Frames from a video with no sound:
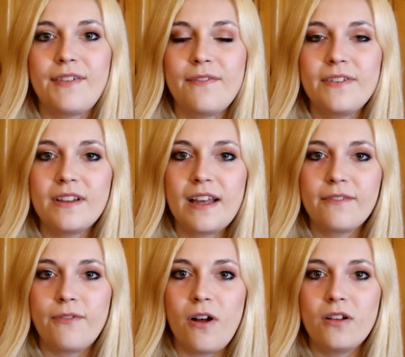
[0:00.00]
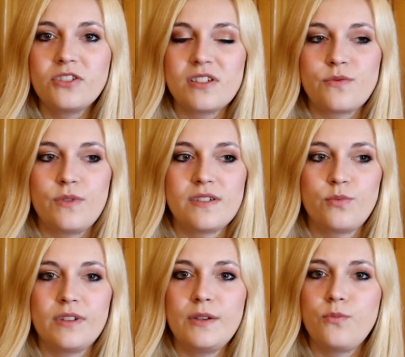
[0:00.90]
I feel like fall just was
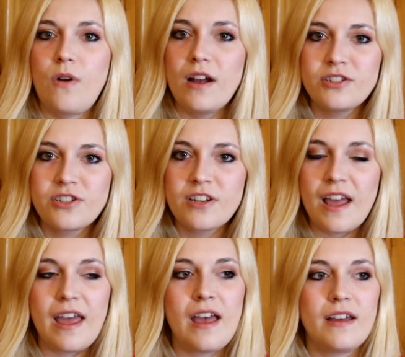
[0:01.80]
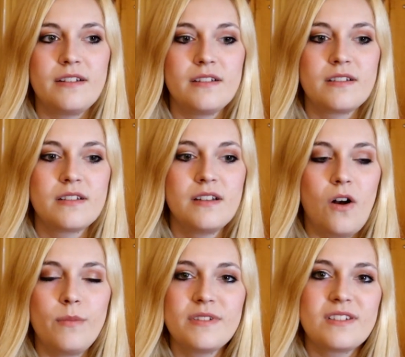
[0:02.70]
really rushed and
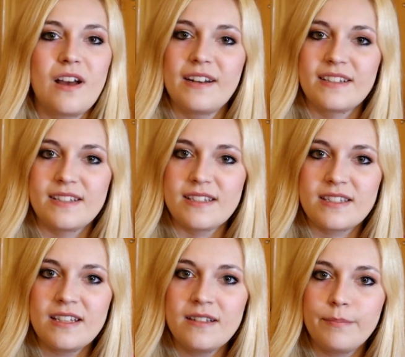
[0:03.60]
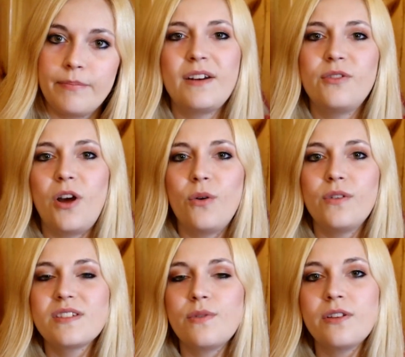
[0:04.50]
almost non-existent. I don't know, it
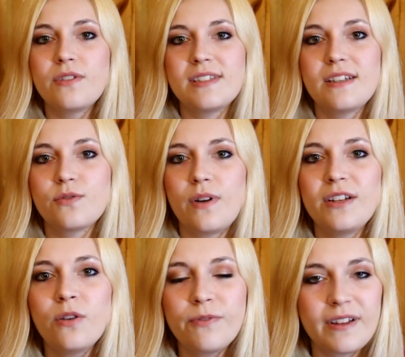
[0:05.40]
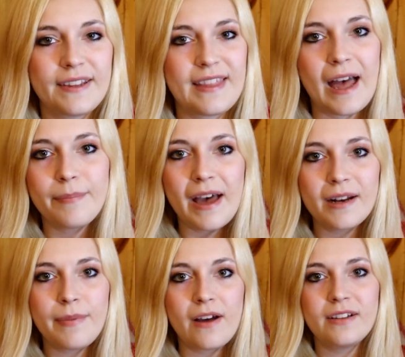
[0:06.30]
was one of those things where I don't feel like that bad
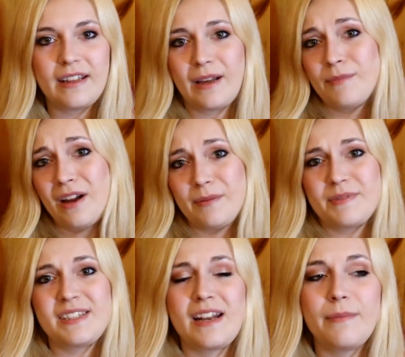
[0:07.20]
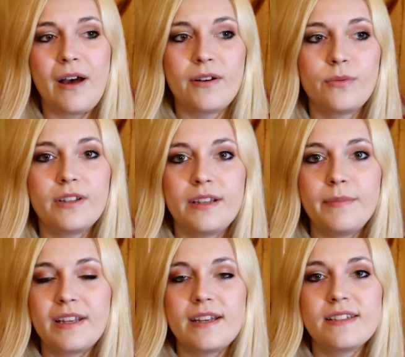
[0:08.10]
about it. Like, I'm not upset about it really,
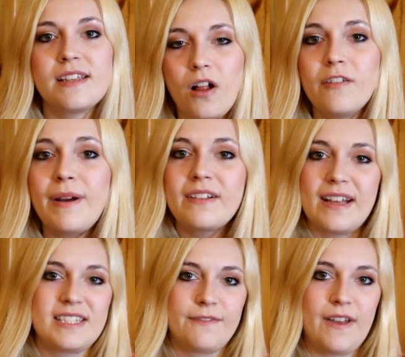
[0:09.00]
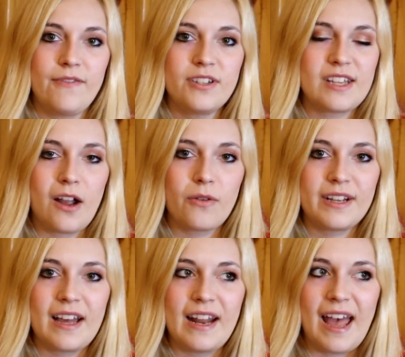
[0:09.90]
because all of my classic favorites I already
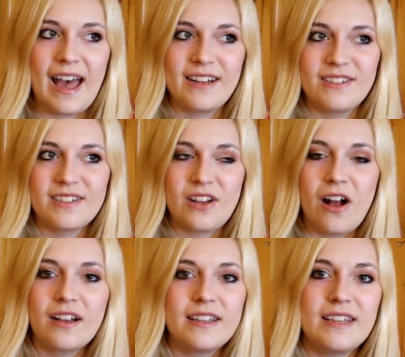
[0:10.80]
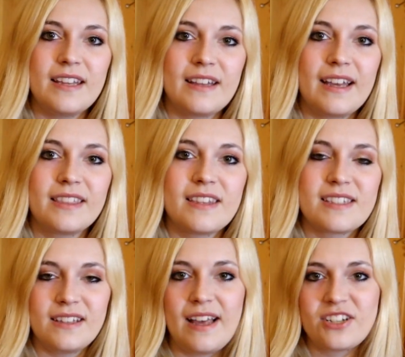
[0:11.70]
kind of had in stock, and then like the
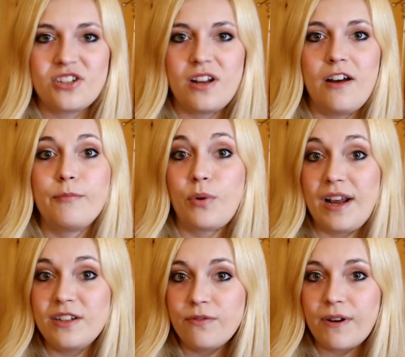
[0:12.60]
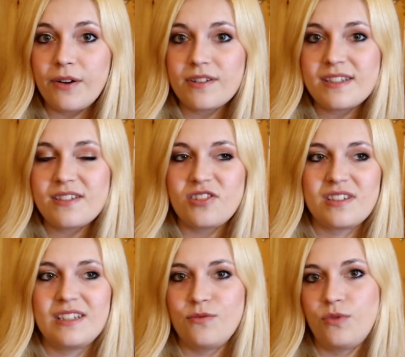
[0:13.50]
selection of brand new fragrances
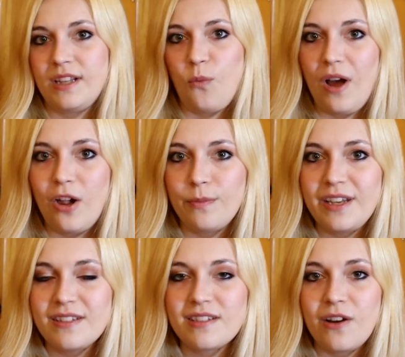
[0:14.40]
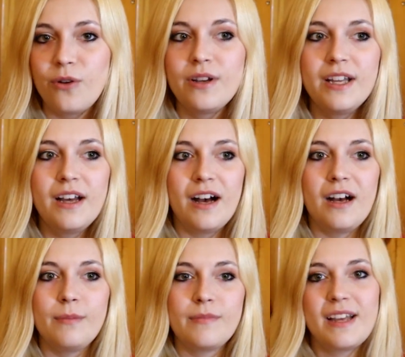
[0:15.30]
just didn't really really wow me. So
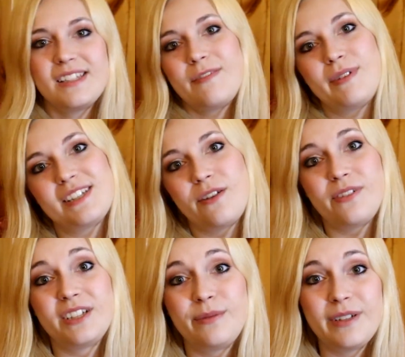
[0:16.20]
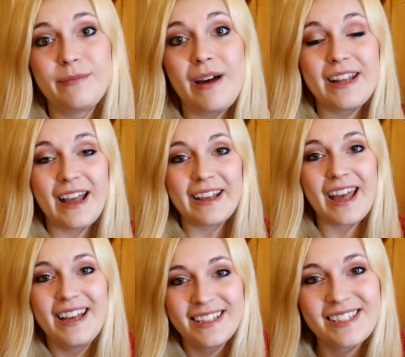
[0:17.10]
um, I saved myself a little bit of money, I
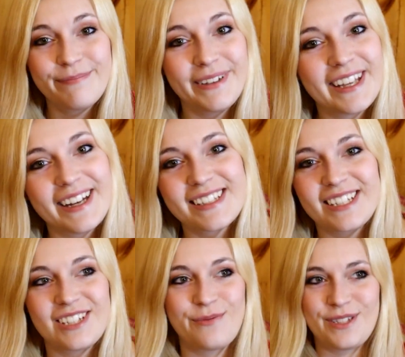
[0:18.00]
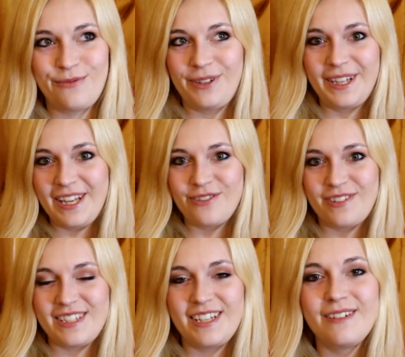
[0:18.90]
guess, because I just wasn't really
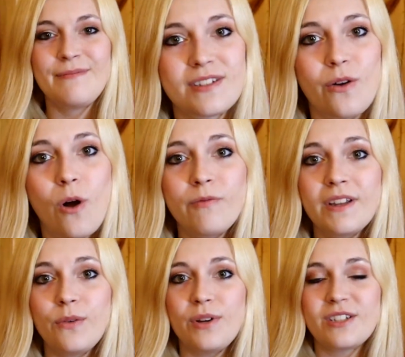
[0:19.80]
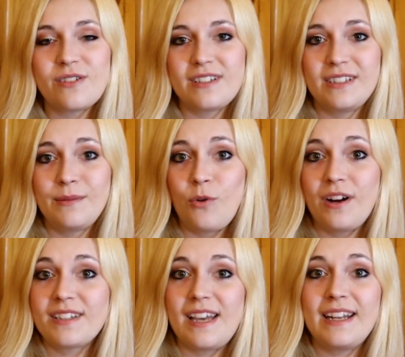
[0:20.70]
interested. So hopefully winter's a little more
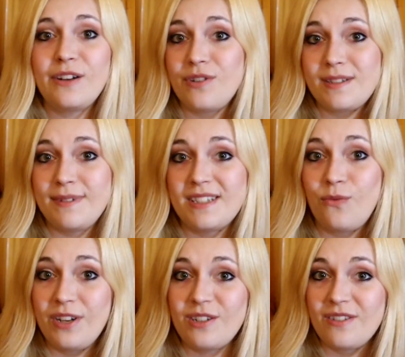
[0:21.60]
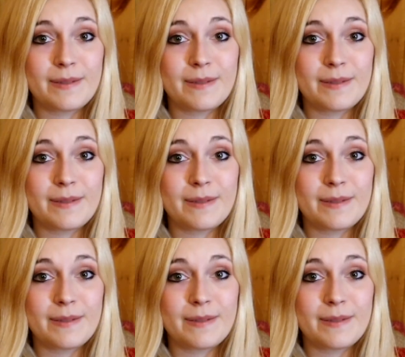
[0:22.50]
exciting, Christmas and winter.